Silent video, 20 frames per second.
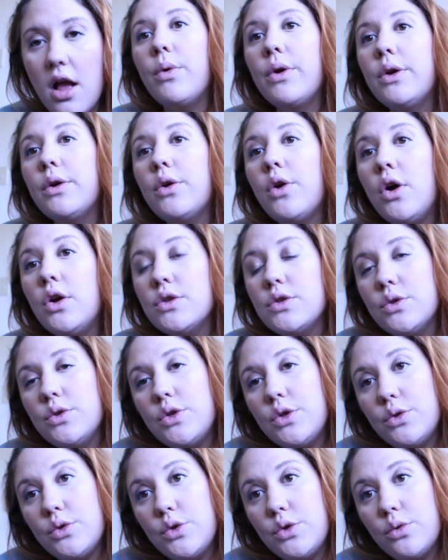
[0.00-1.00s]
What you can also
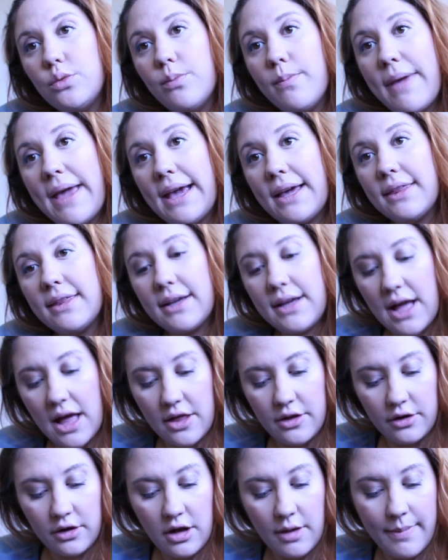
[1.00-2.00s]
do to make the
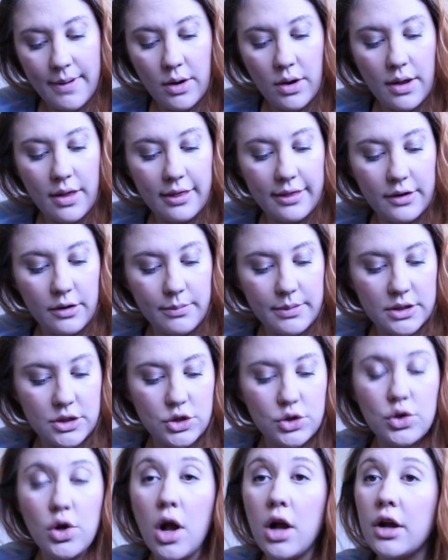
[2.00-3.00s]
color come out a little bit
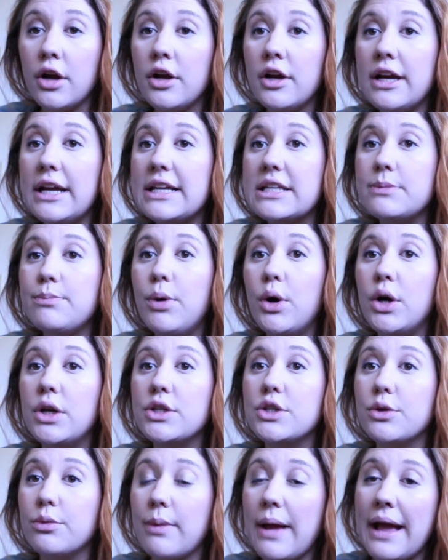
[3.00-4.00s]
stronger is put
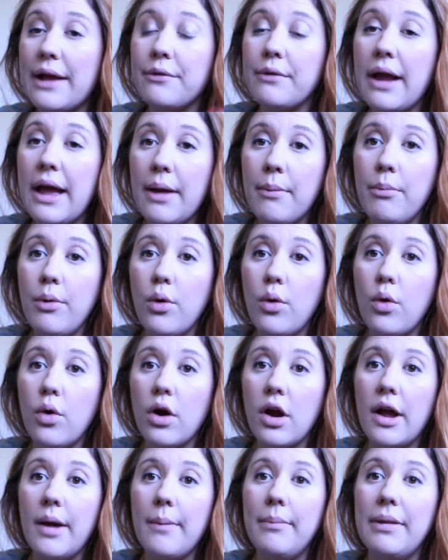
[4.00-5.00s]
saran wrap
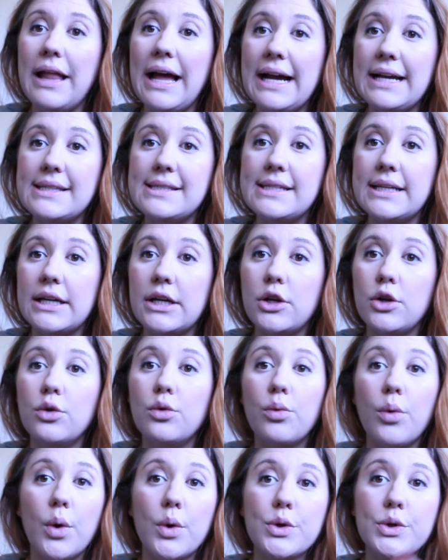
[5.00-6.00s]
or a plastic
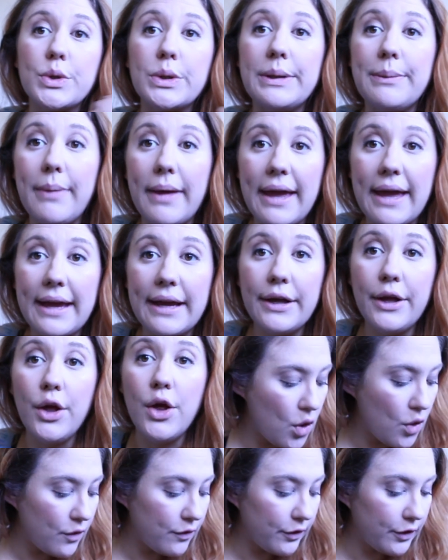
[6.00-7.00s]
grocery
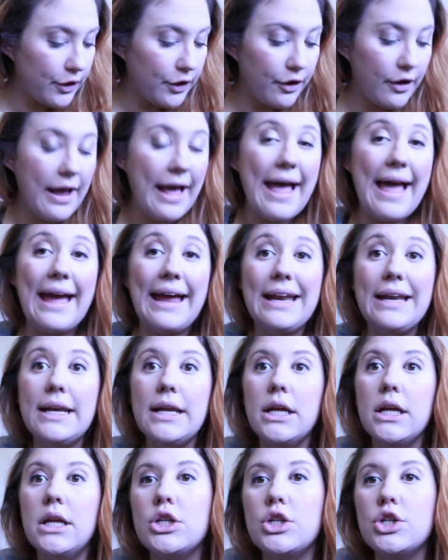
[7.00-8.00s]
bag over your
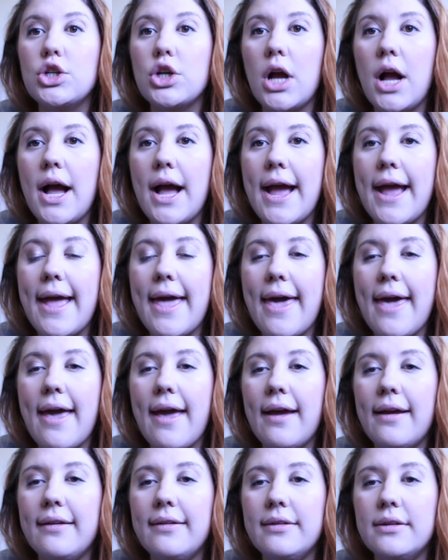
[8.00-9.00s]
head to try
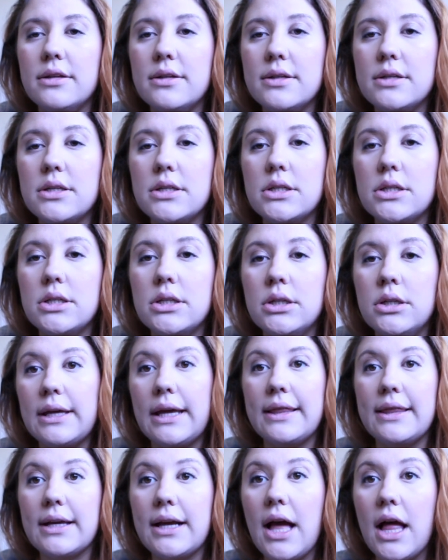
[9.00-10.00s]
and
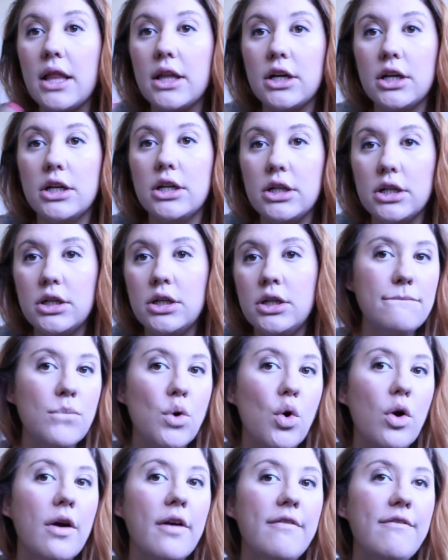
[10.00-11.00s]
get the color
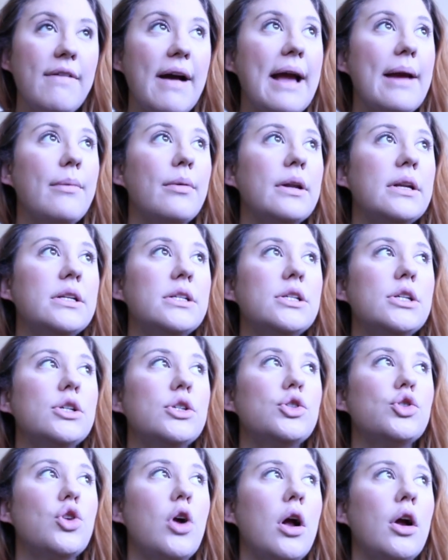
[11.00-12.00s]
more vibrant,
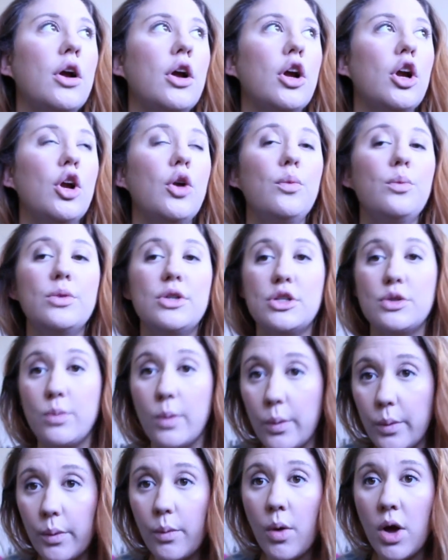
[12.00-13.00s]
stronger, which is
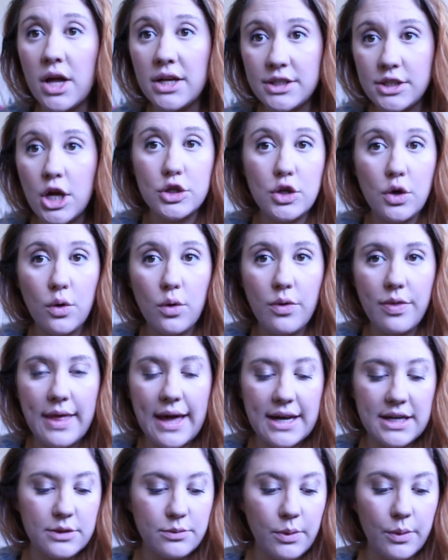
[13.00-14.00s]
what we want. So
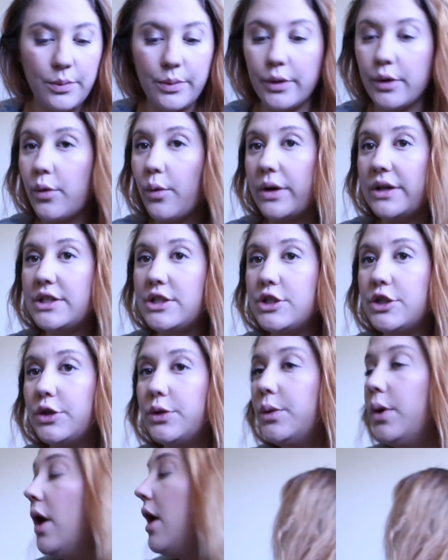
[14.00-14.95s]
that is what we're going to do.